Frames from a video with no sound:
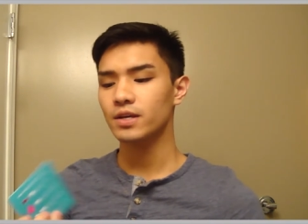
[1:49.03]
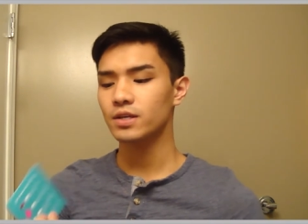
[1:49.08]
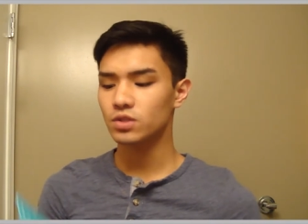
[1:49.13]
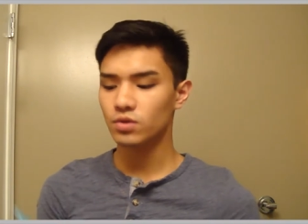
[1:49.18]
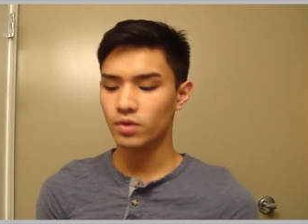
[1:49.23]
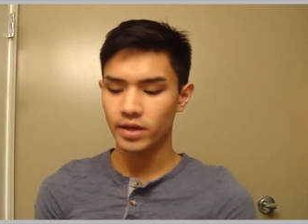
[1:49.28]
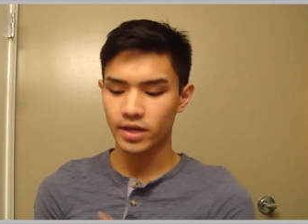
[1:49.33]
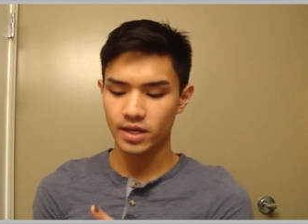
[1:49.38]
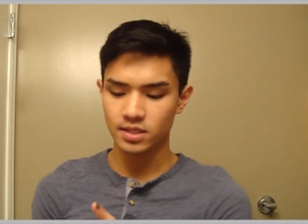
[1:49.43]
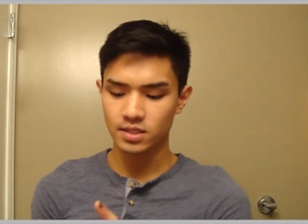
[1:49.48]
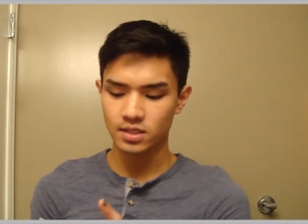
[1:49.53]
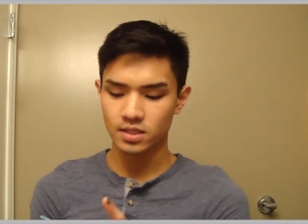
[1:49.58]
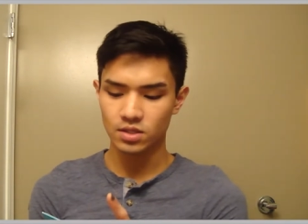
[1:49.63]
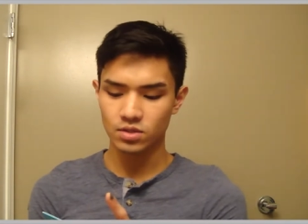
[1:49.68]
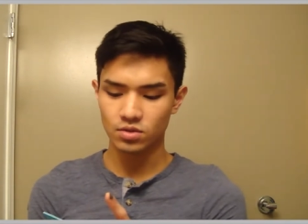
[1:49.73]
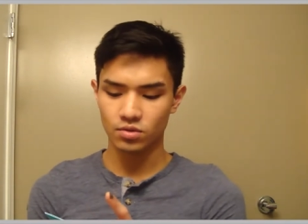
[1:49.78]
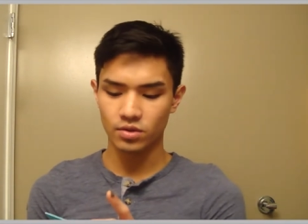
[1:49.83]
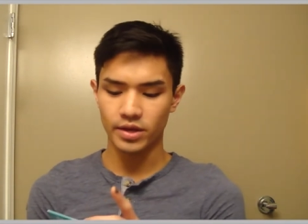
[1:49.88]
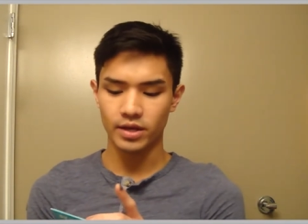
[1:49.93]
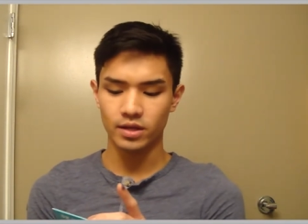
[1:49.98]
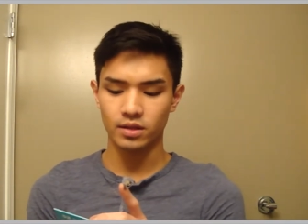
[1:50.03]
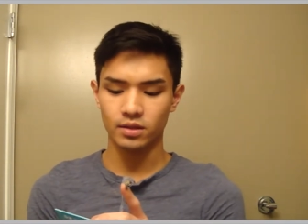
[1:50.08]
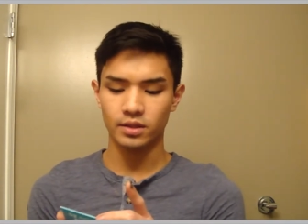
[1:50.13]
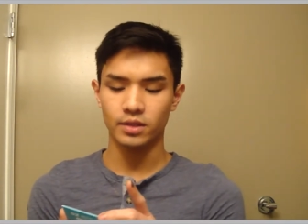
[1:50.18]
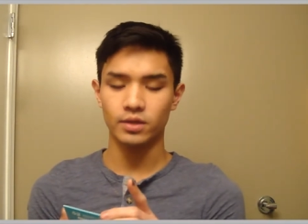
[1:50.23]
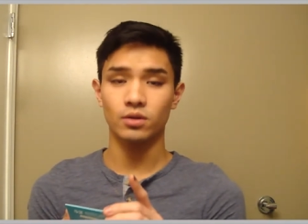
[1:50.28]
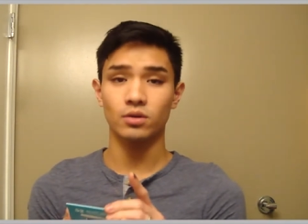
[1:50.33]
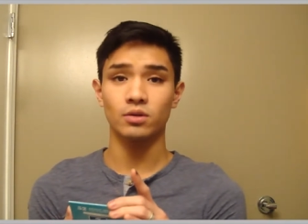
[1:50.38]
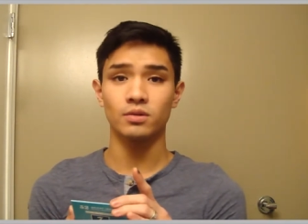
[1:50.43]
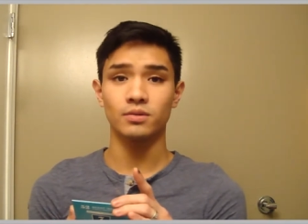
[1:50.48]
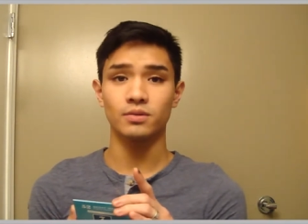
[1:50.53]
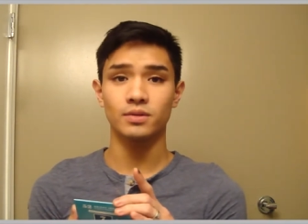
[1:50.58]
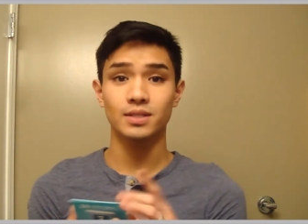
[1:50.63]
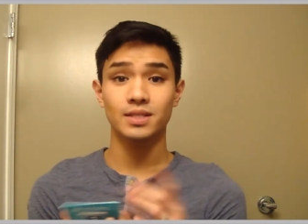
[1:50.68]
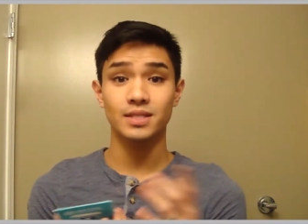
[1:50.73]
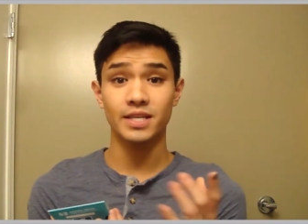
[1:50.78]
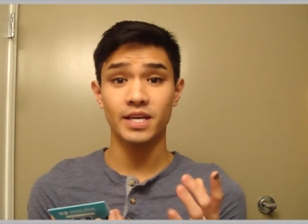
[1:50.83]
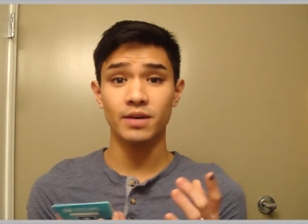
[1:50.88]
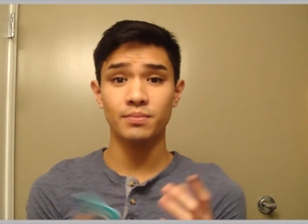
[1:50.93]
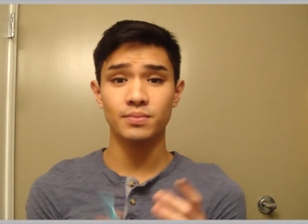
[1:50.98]
So I guess these are like little
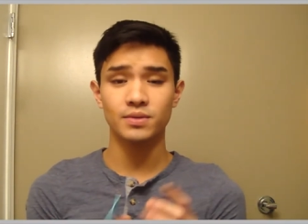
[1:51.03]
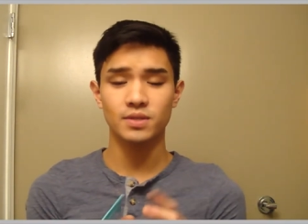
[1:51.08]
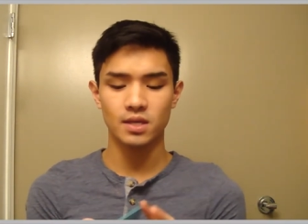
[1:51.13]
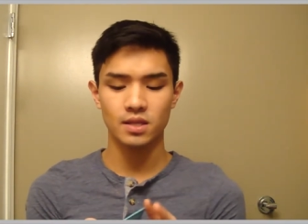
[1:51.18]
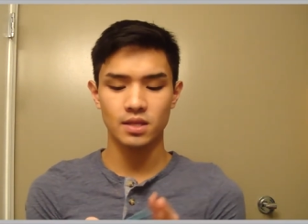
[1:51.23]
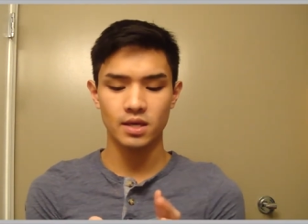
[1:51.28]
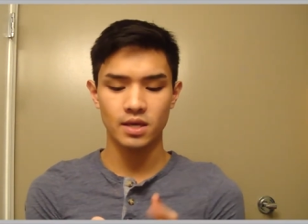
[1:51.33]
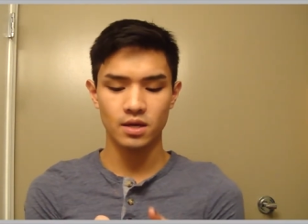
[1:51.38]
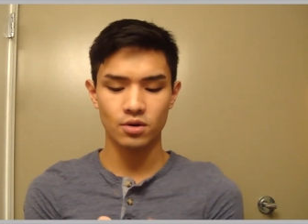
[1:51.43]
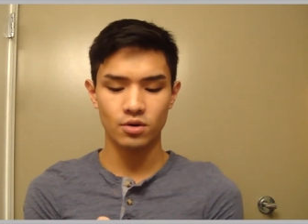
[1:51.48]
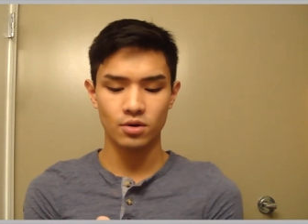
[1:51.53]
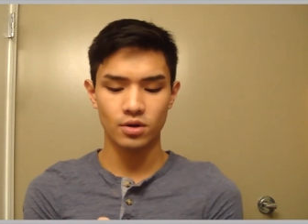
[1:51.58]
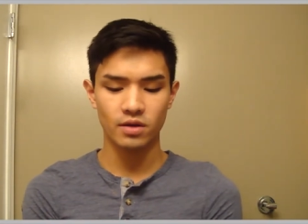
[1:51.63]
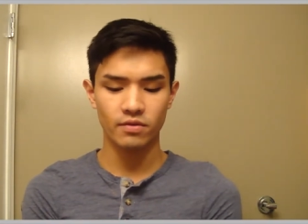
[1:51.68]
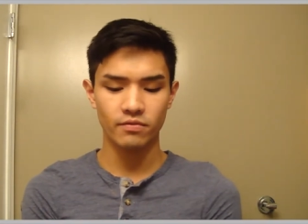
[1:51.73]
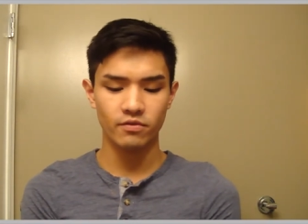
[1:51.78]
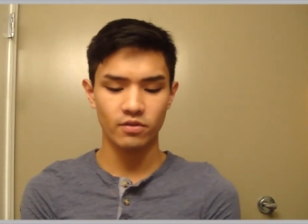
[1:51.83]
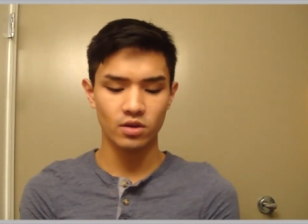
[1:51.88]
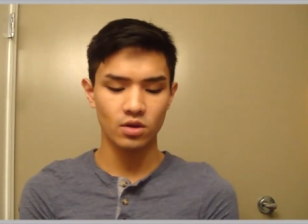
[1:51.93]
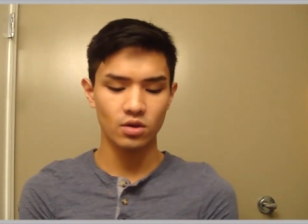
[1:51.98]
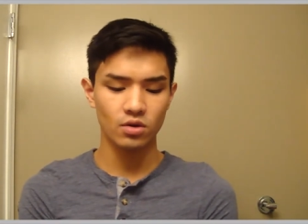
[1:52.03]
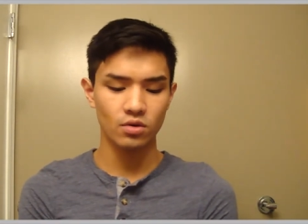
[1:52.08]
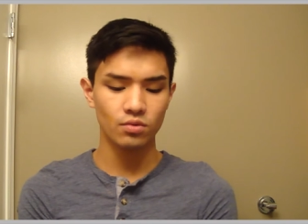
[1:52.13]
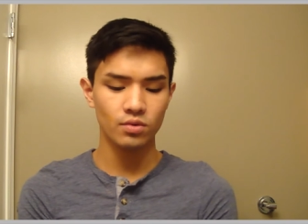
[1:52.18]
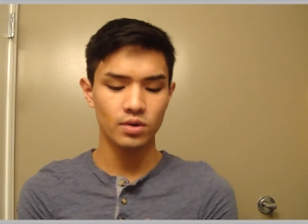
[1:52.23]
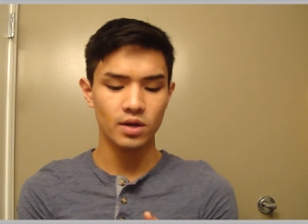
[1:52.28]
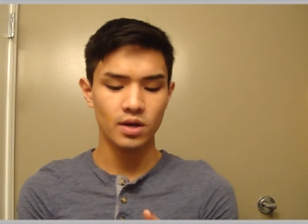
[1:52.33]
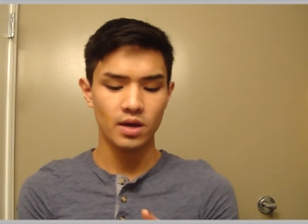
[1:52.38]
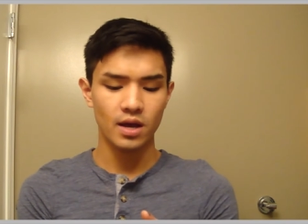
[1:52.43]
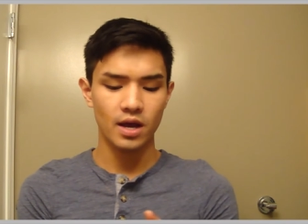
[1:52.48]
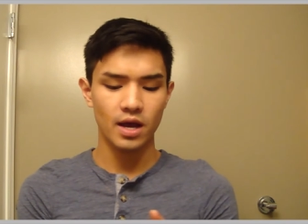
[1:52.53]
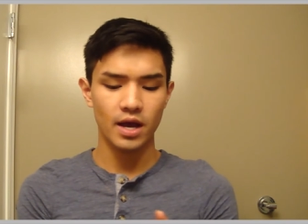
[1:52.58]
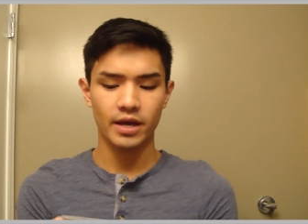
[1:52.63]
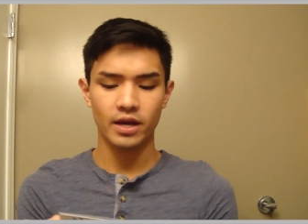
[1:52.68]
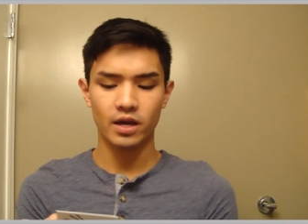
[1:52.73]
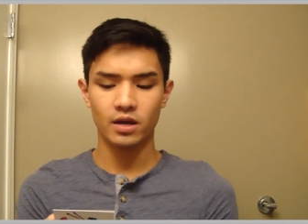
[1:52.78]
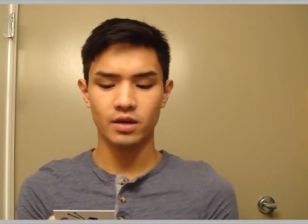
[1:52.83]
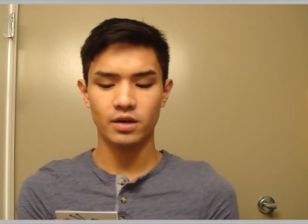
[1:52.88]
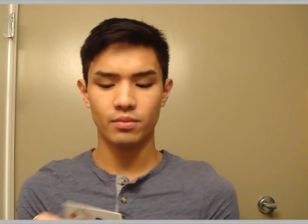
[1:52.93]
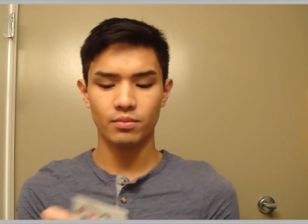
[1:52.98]
tips that they are giving you. I
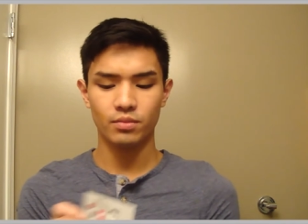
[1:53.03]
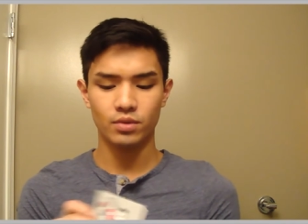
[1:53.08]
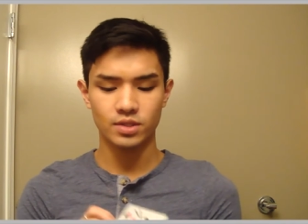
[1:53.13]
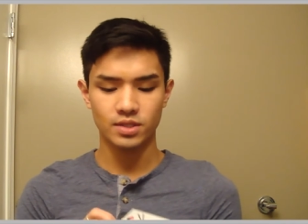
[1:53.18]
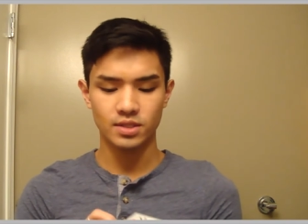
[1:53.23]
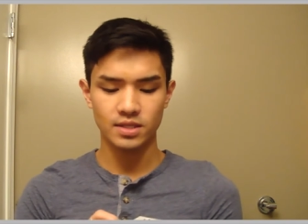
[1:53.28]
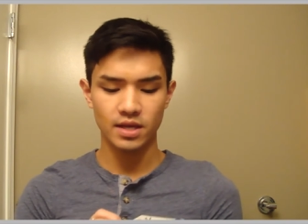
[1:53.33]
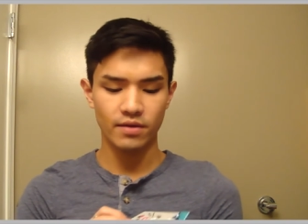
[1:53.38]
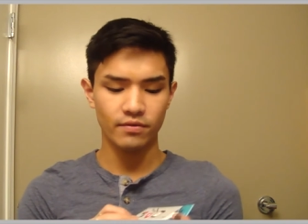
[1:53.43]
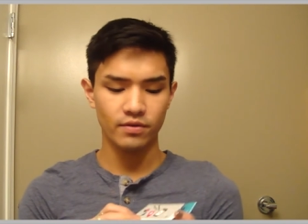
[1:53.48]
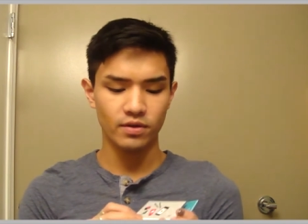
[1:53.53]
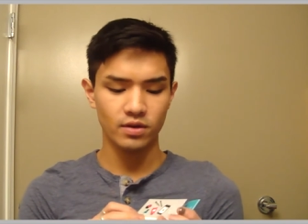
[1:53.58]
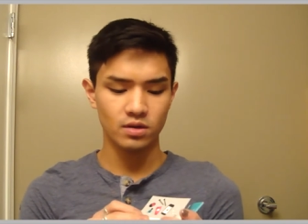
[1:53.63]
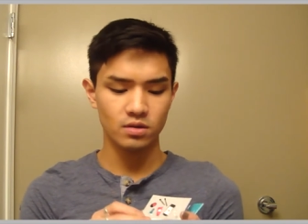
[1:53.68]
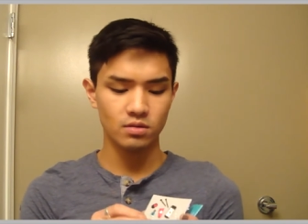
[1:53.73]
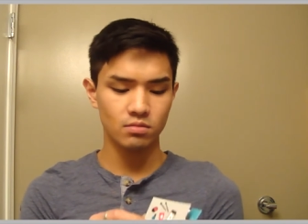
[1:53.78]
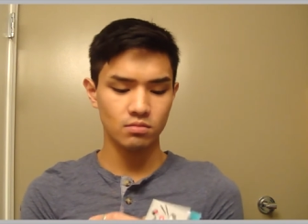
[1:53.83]
got number seven,